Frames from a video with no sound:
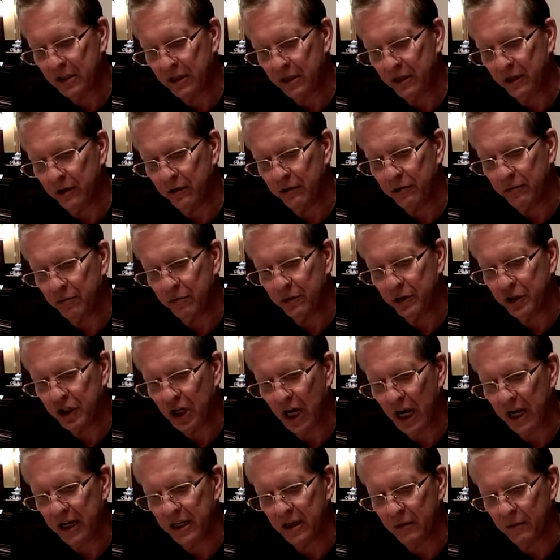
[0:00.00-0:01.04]
clear through
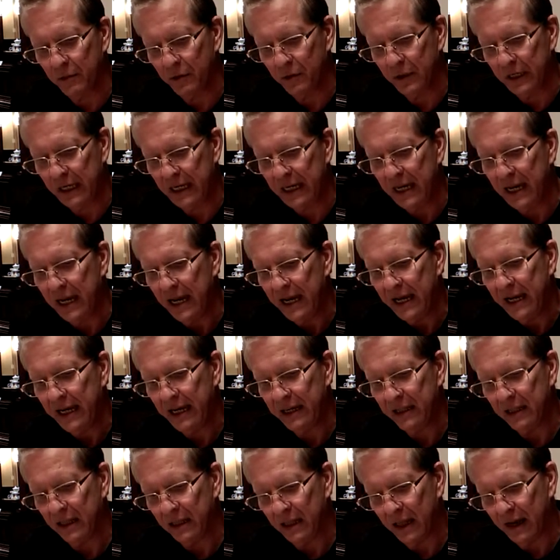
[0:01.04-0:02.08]
Shakyamuni
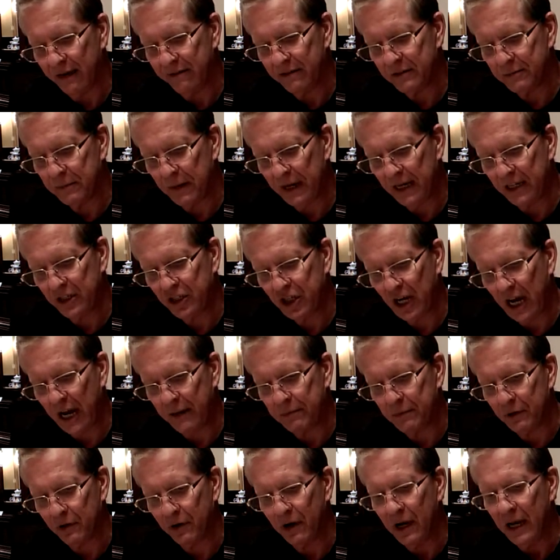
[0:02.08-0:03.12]
in the lifespan
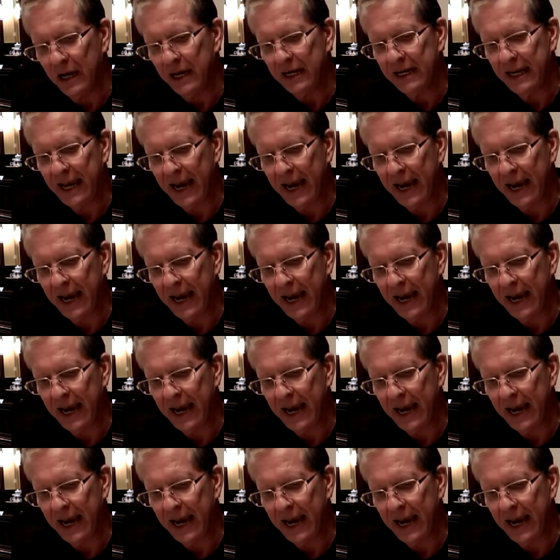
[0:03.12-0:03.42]
chapter,